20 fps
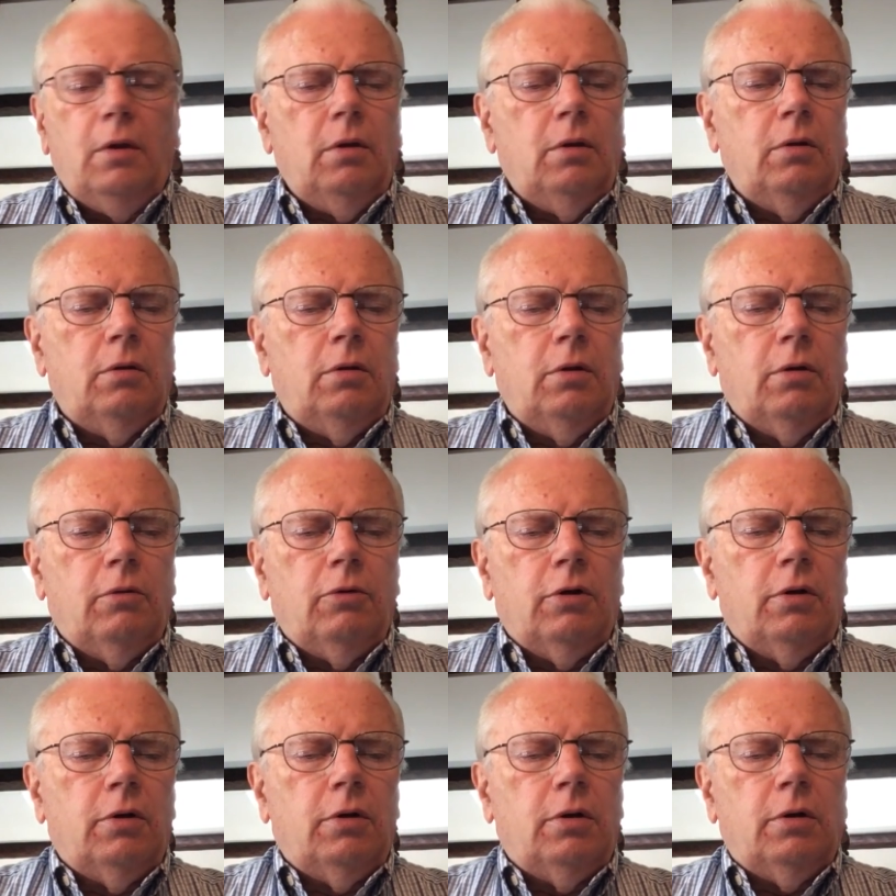there
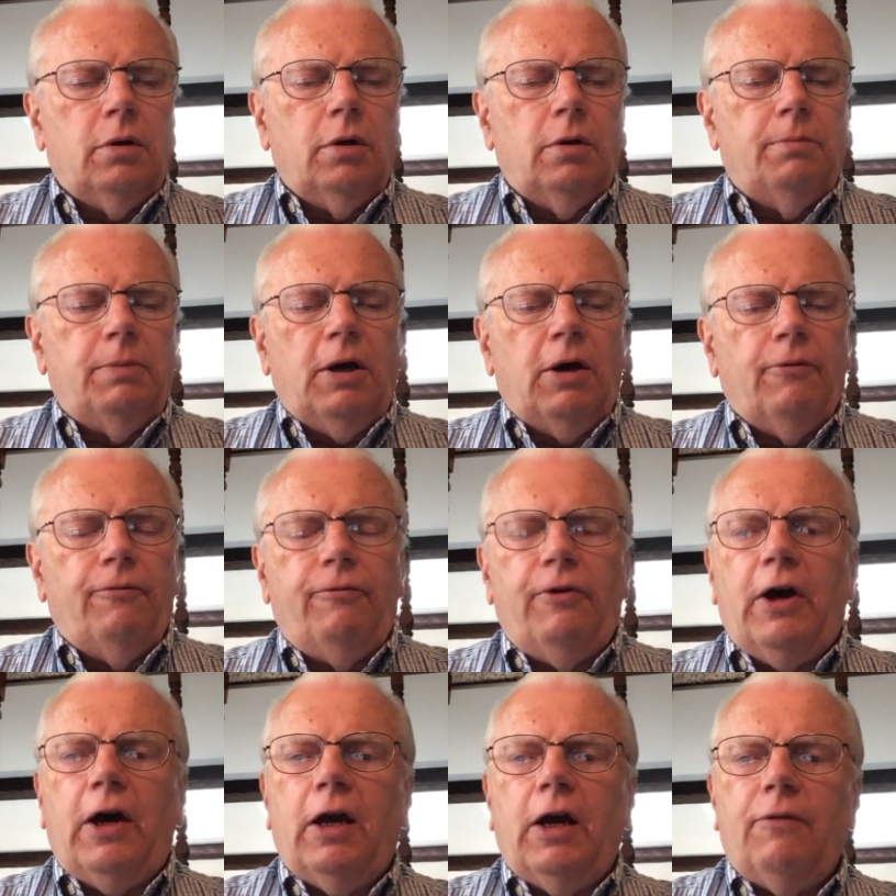were about
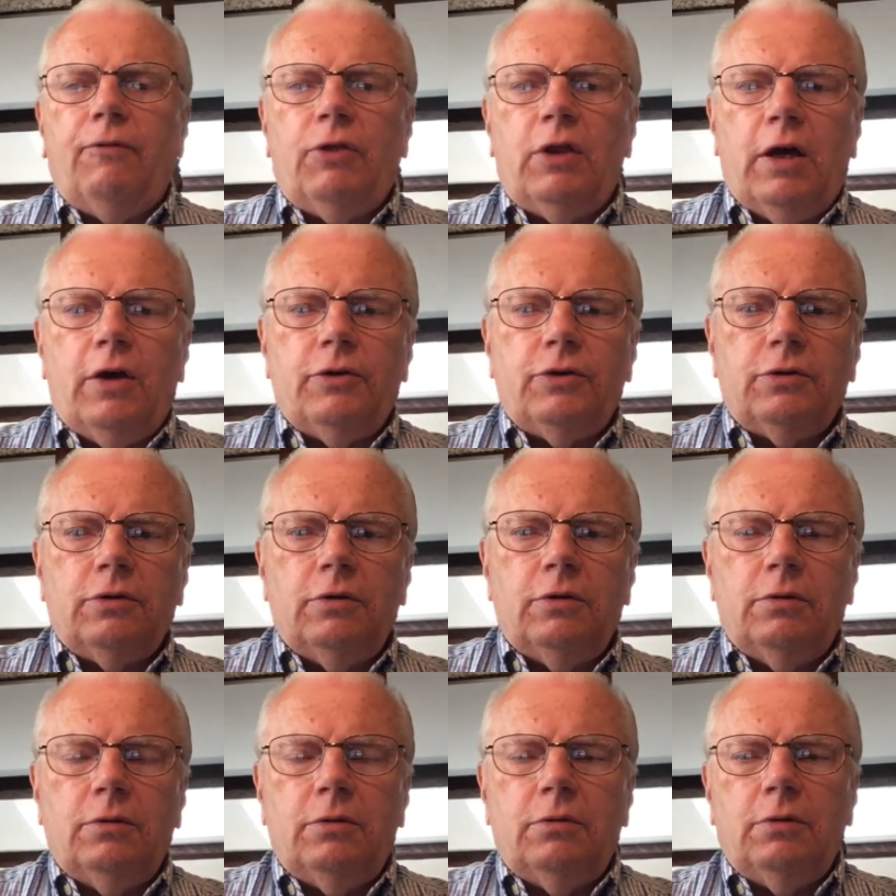
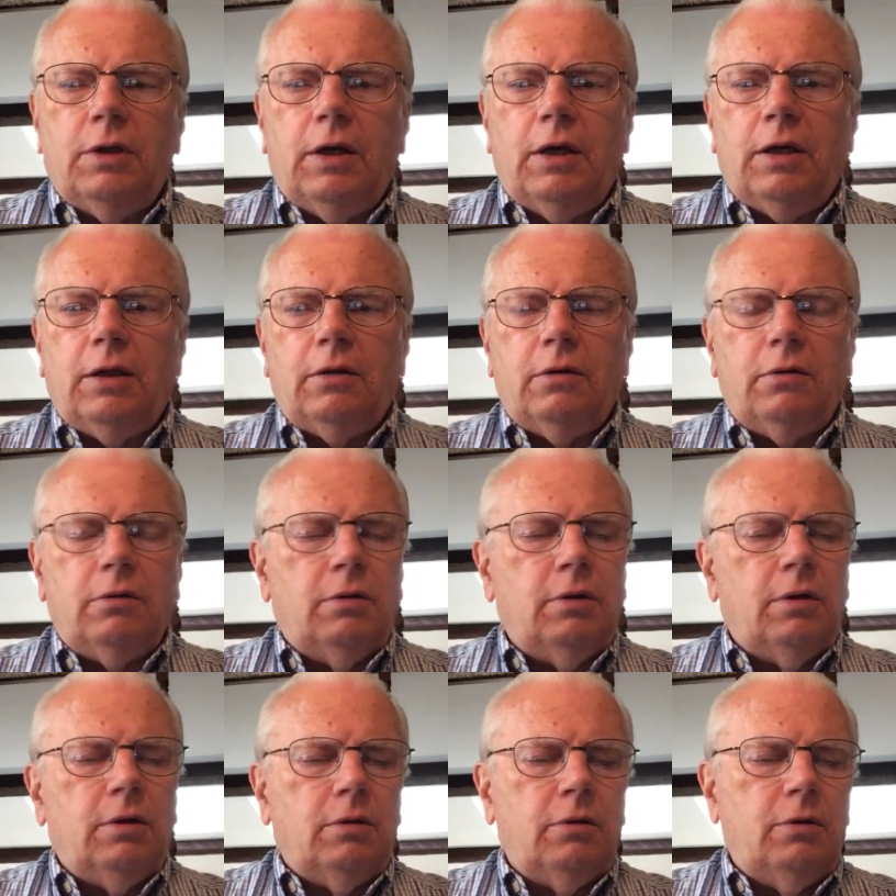5,000
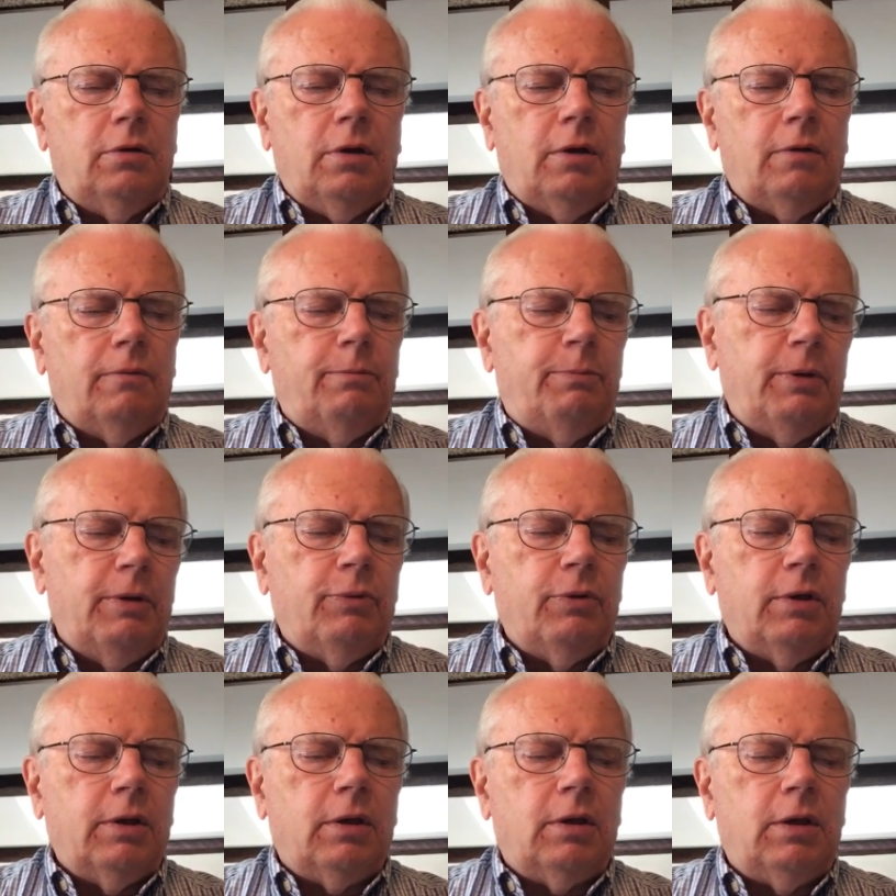
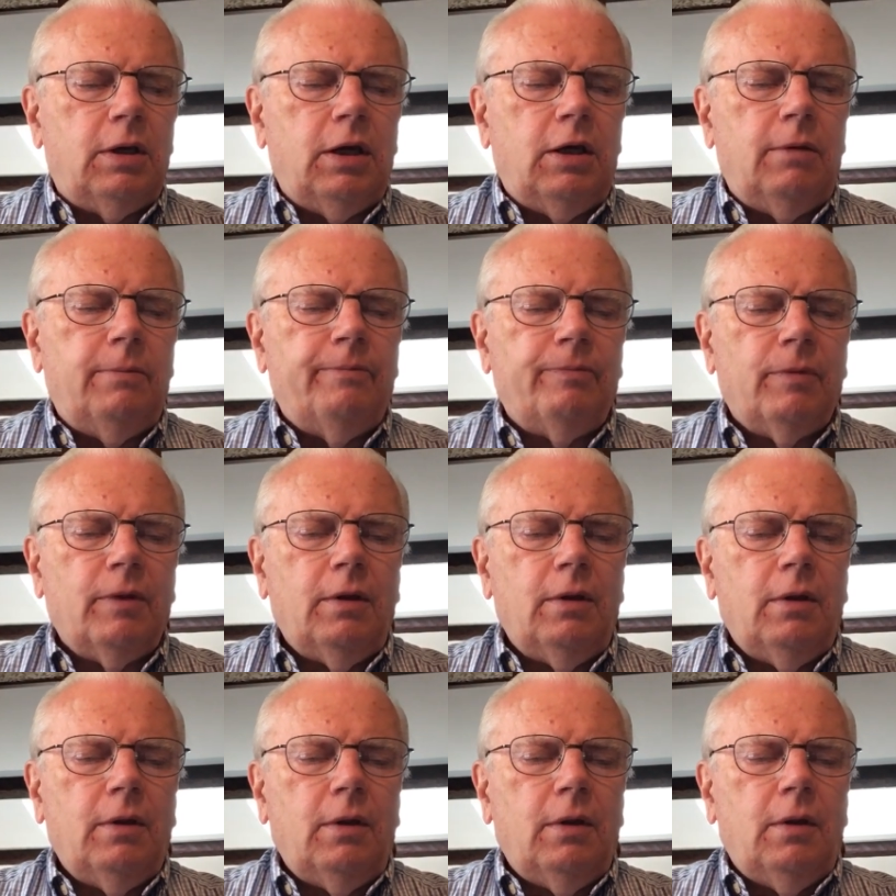people that came
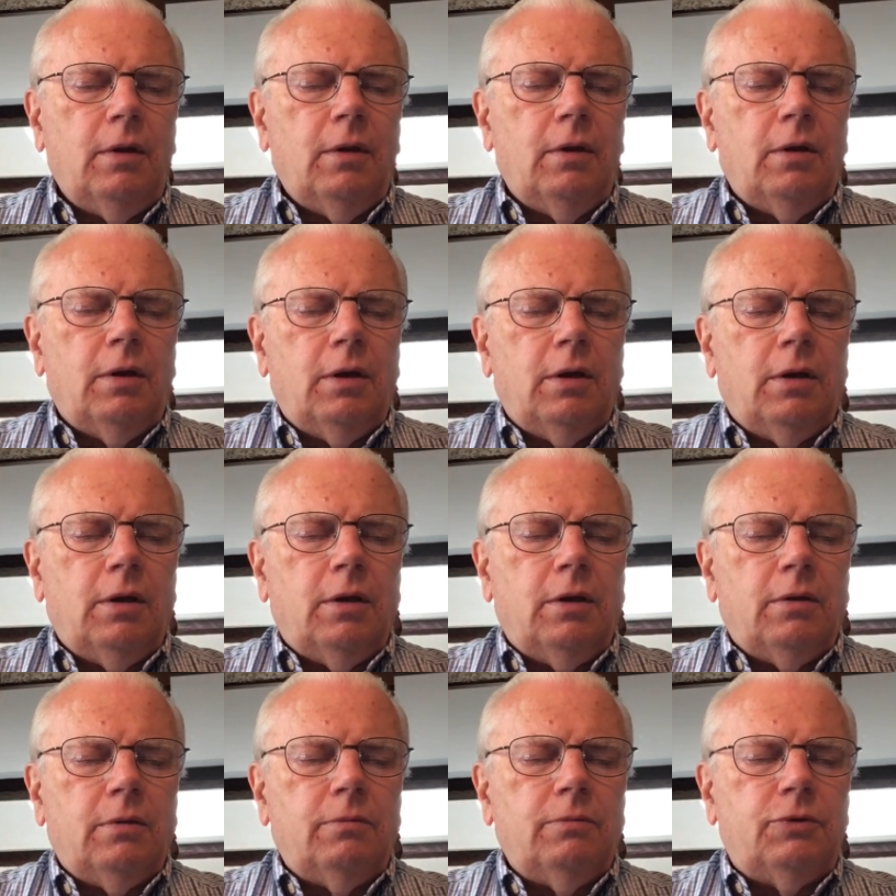
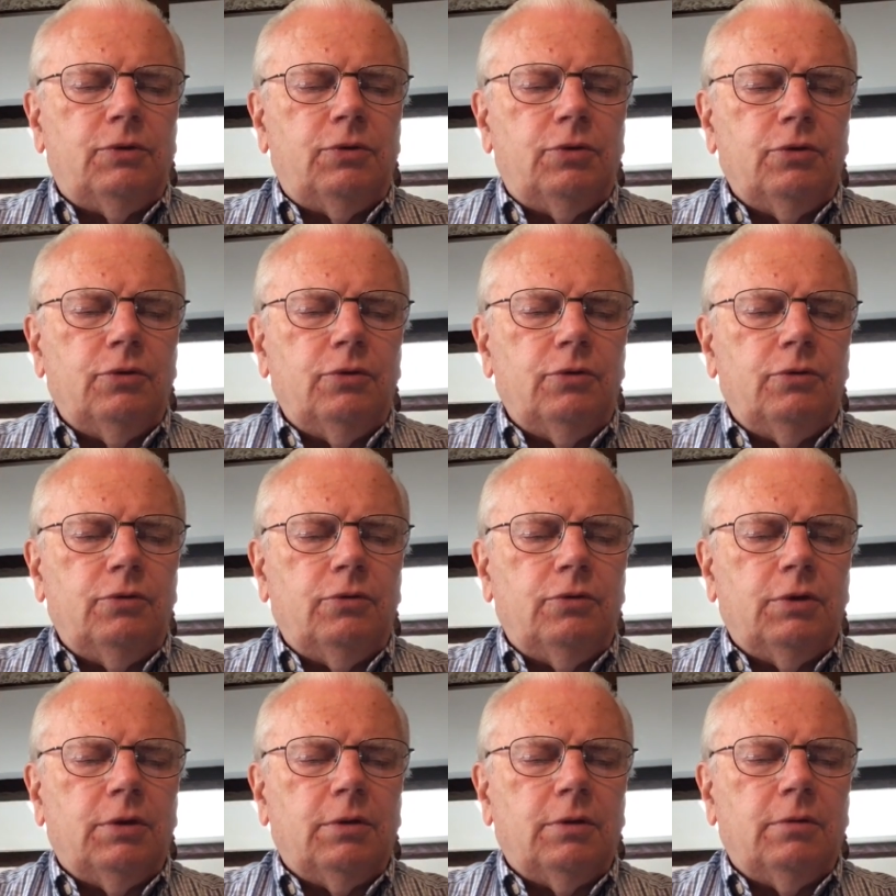uh,
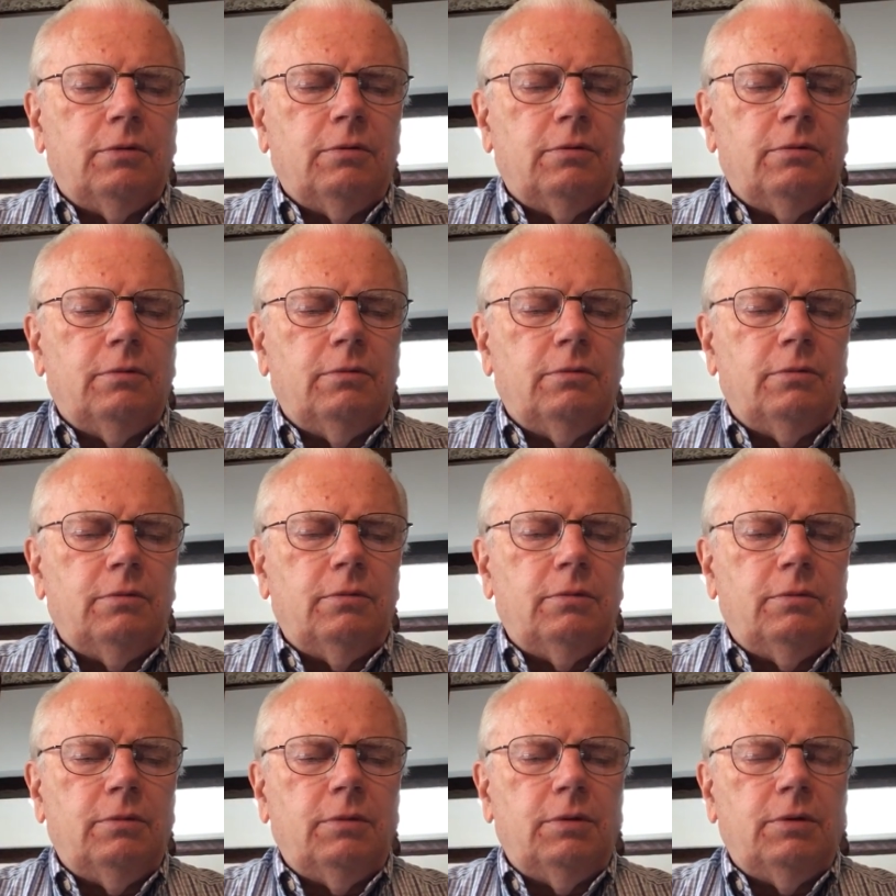to
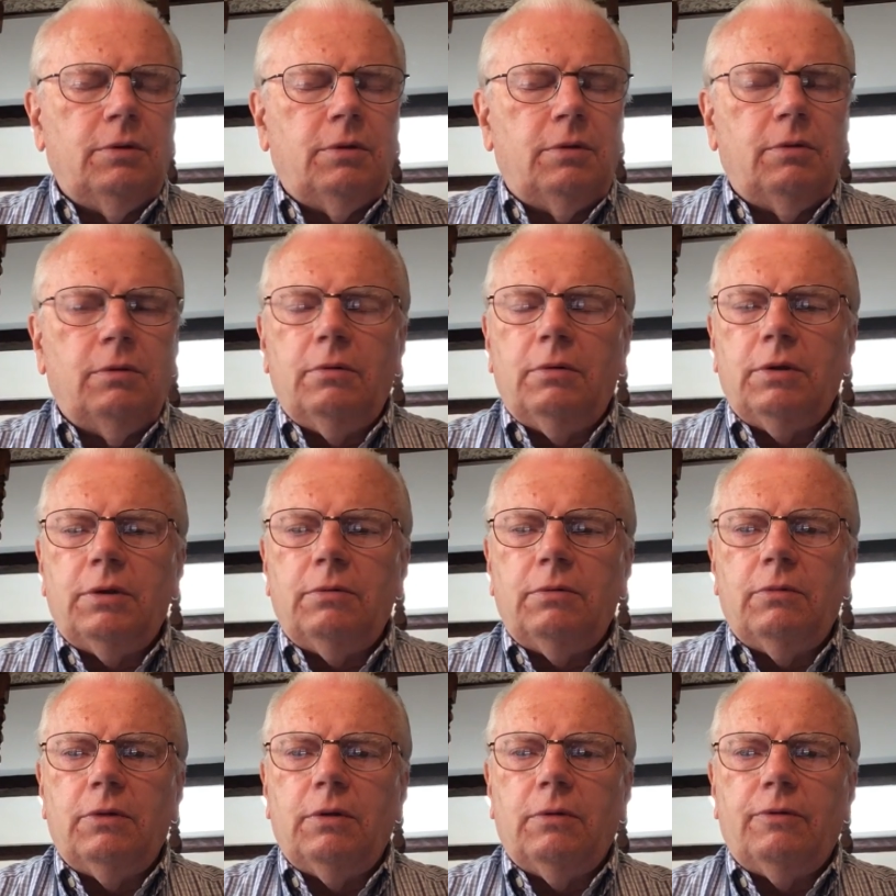uh, the,
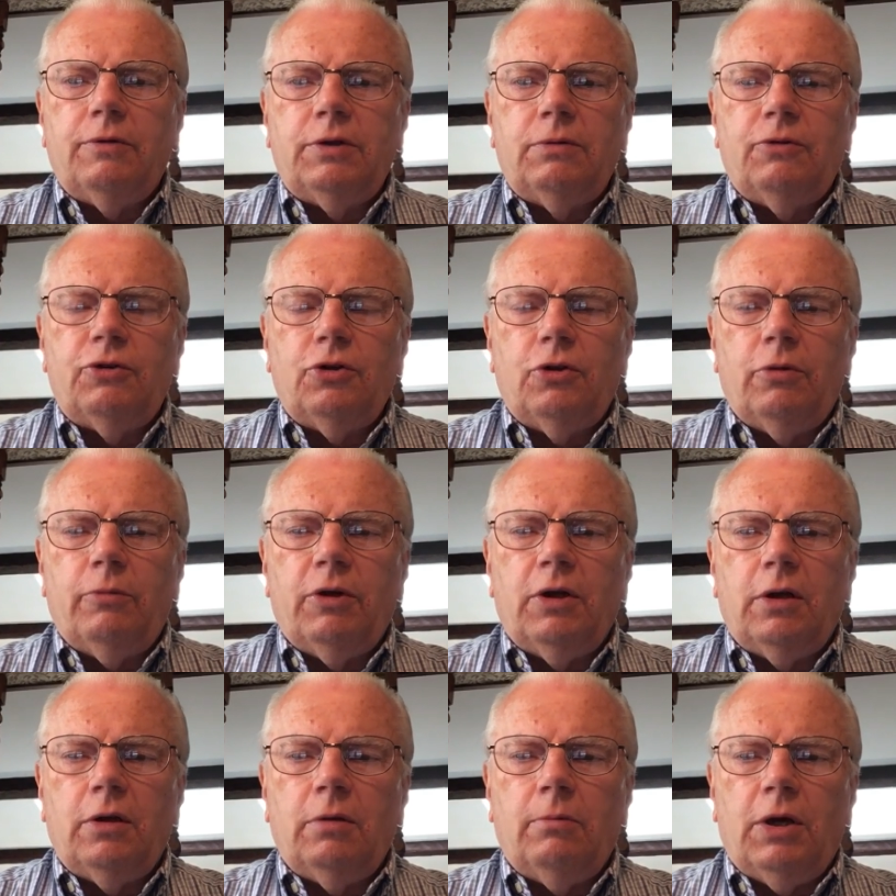the Sermon
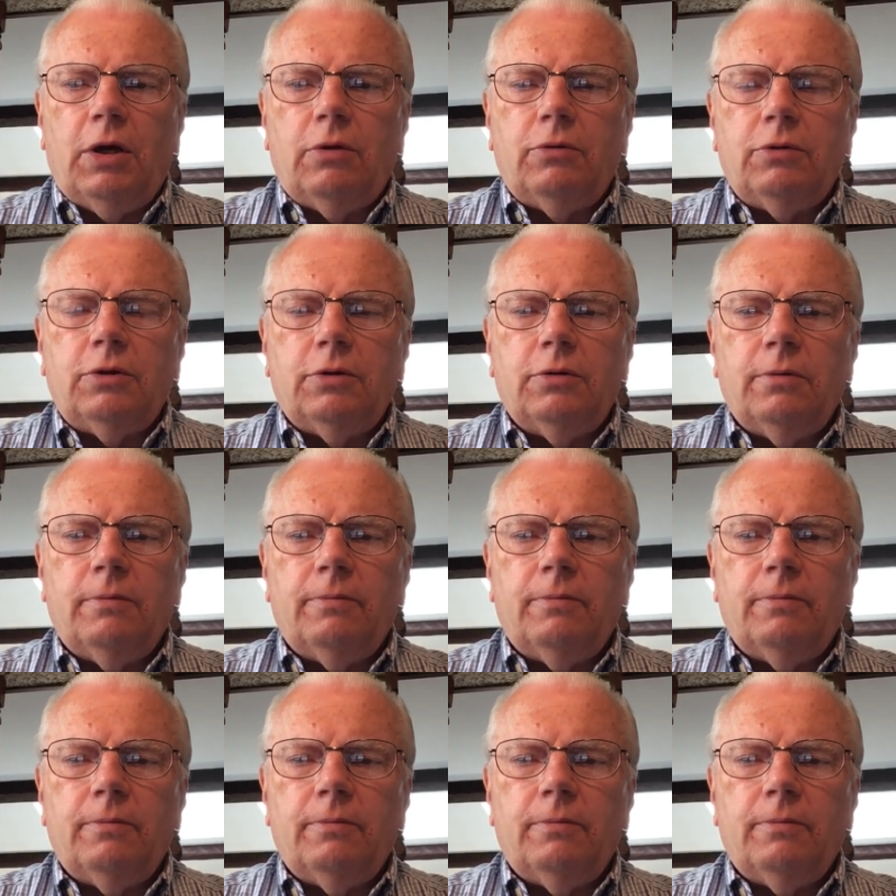on the Mount